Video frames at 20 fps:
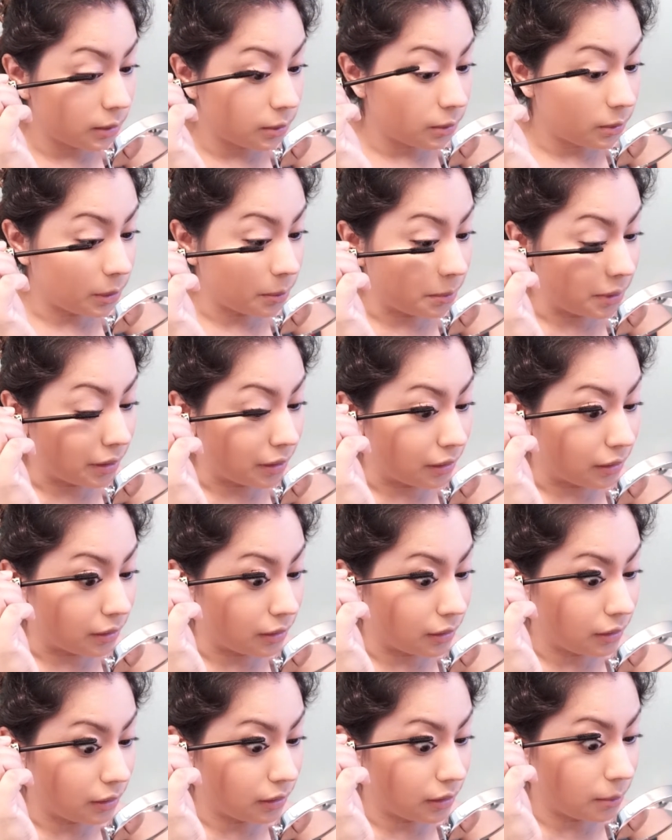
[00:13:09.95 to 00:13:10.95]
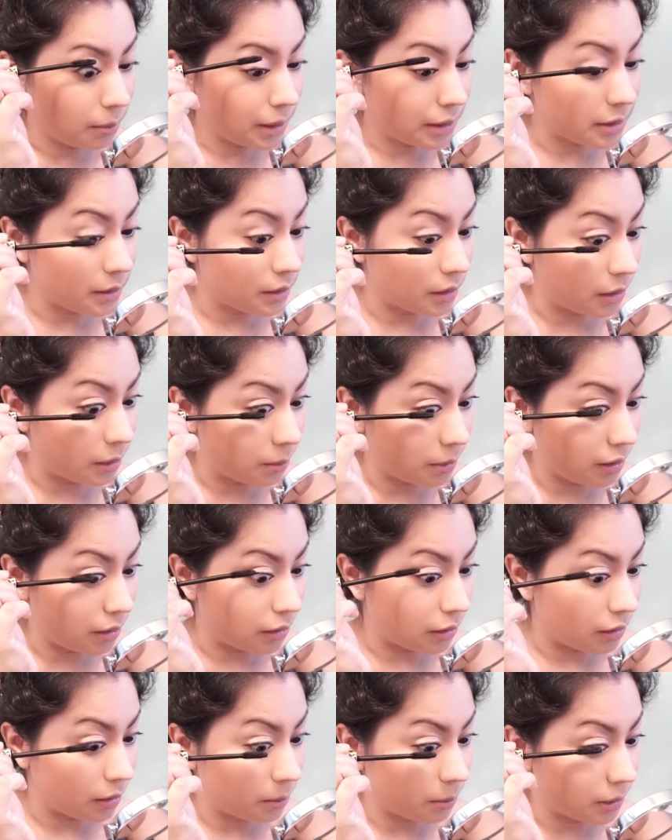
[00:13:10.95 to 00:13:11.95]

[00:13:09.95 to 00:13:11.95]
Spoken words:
well, I mean, the mess is going to be there,